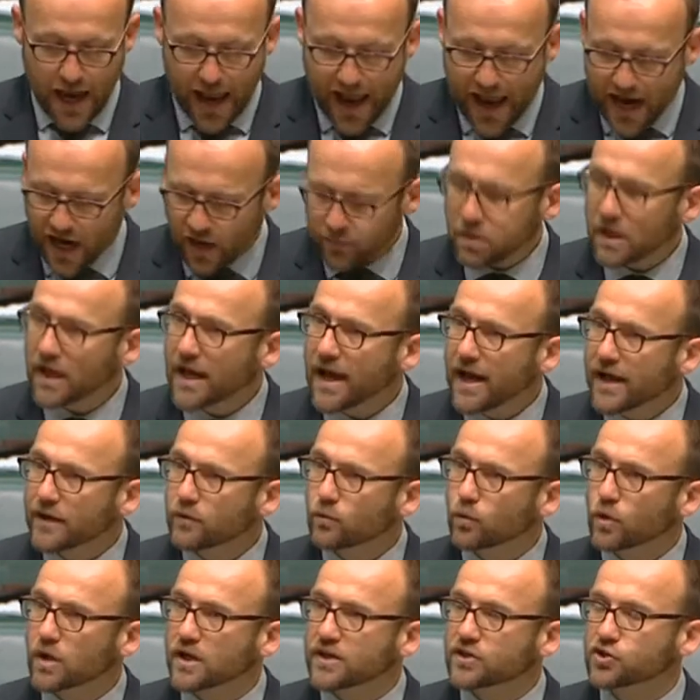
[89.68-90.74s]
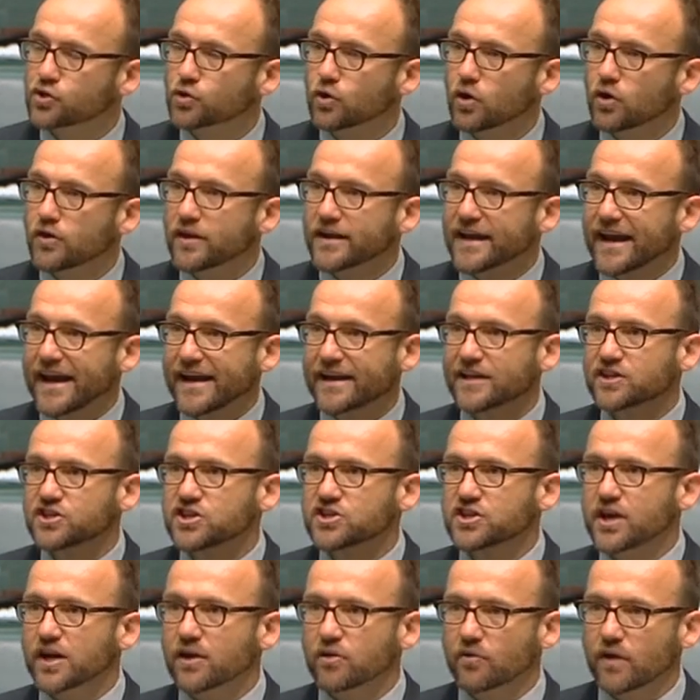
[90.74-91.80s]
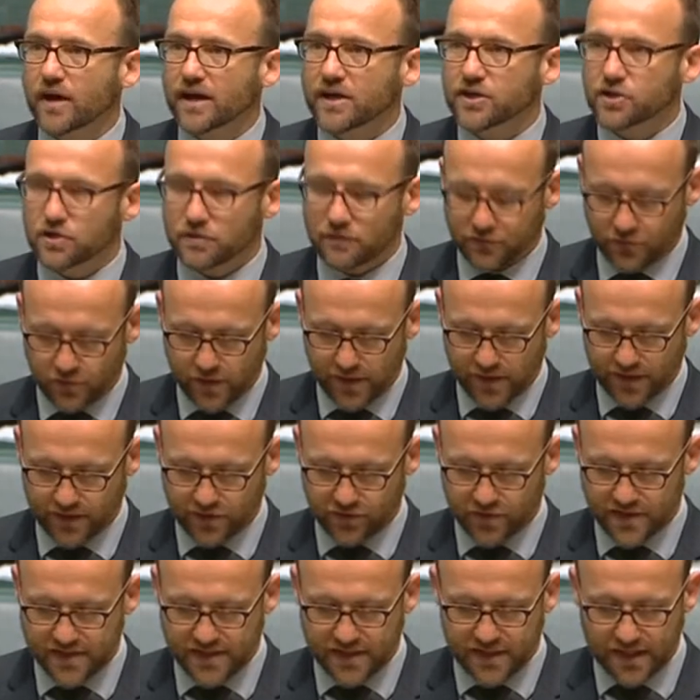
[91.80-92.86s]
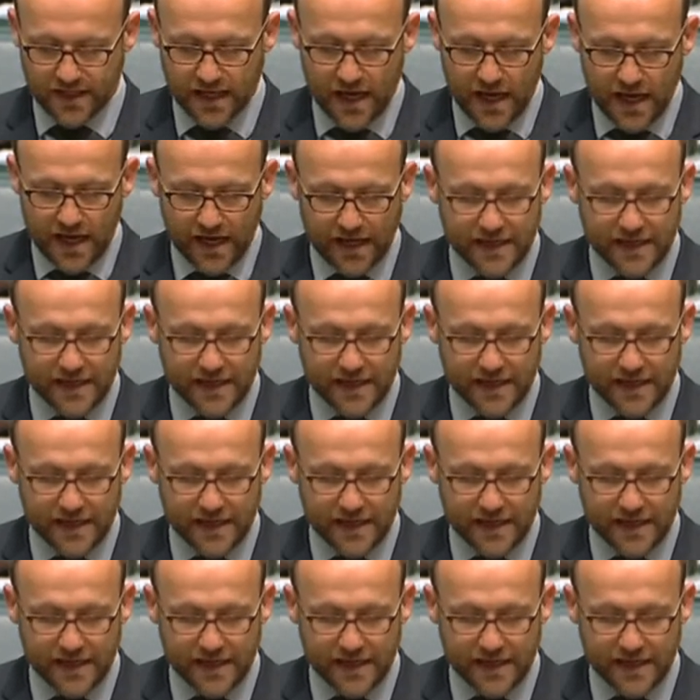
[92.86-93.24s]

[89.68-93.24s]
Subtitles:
Our plan will ensure that energy generation for electricity